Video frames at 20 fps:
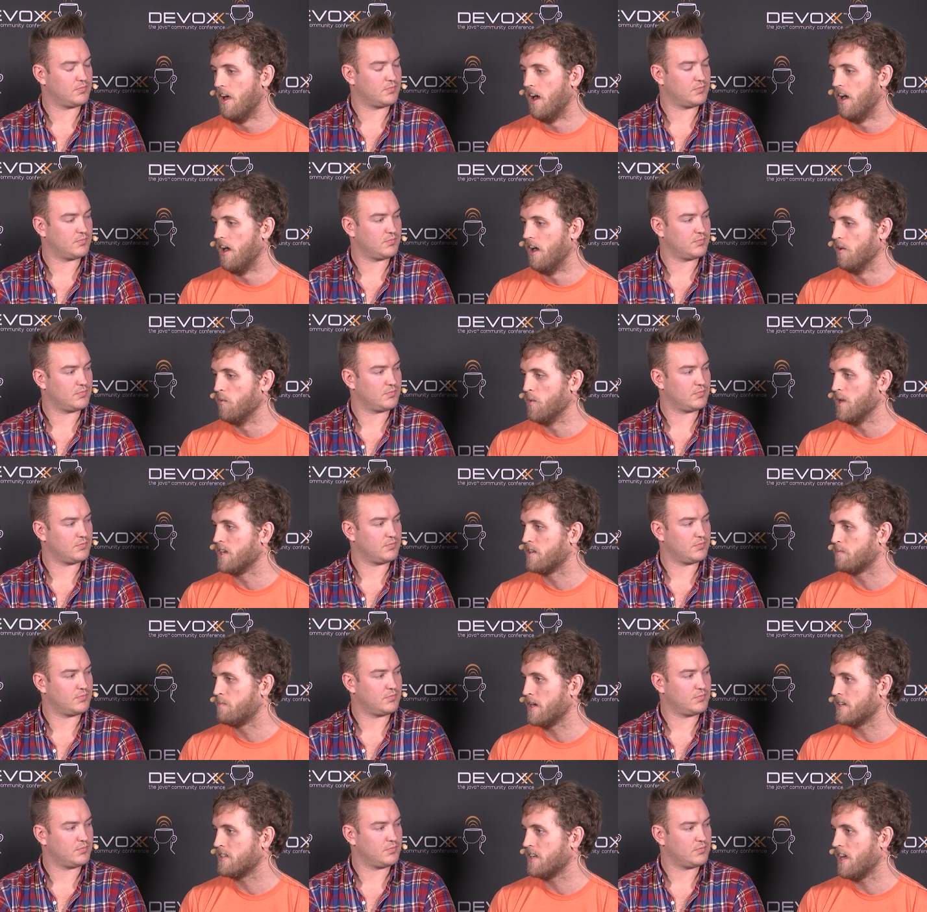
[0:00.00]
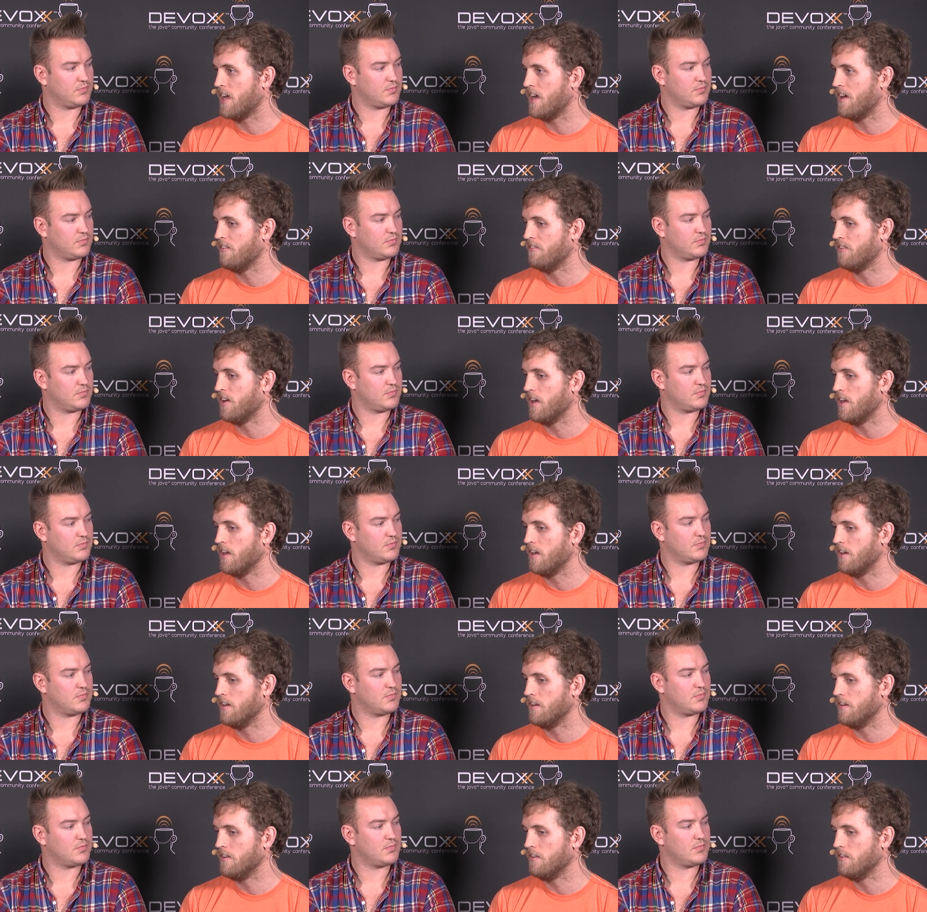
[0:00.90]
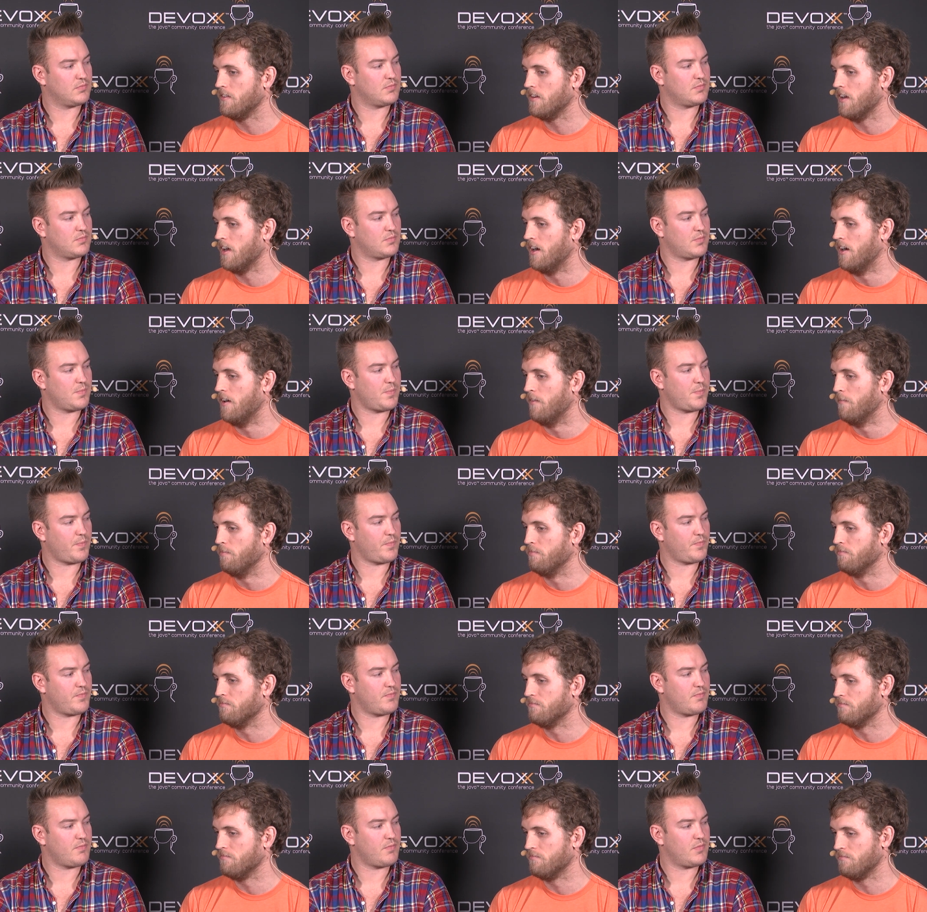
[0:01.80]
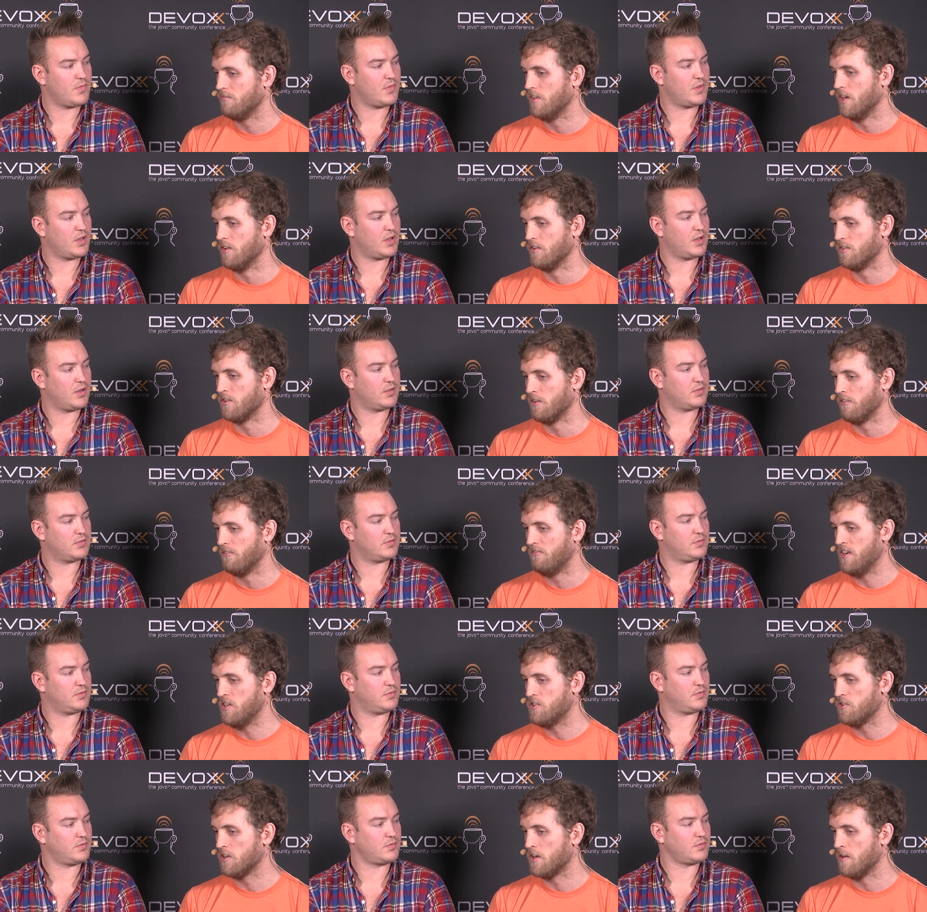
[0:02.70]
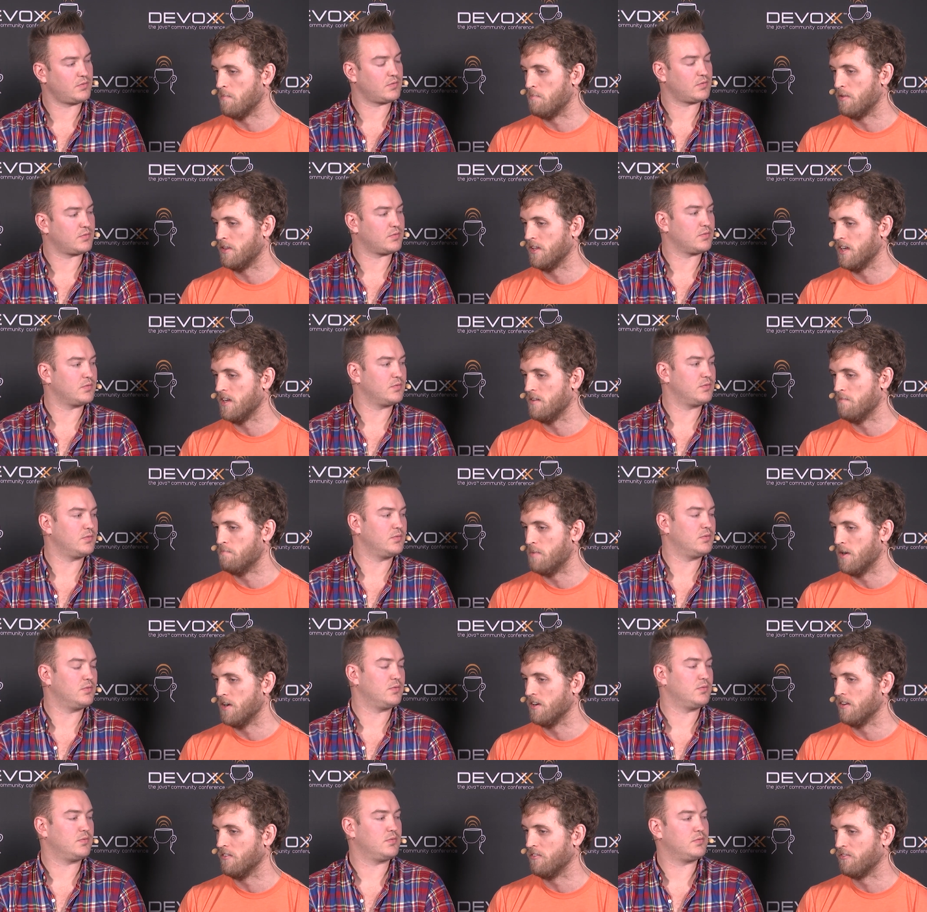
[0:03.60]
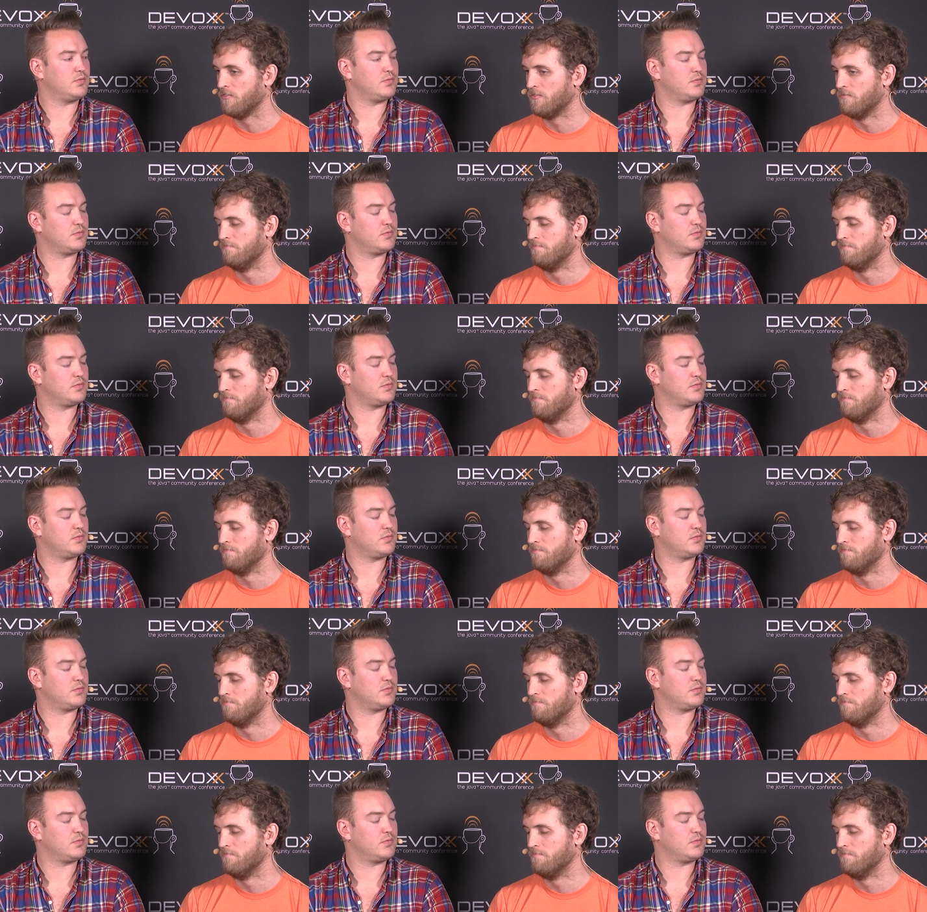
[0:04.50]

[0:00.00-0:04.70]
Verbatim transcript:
Speaker 1: Uh, we expect to have a, um, you know, sort of feature complete, bug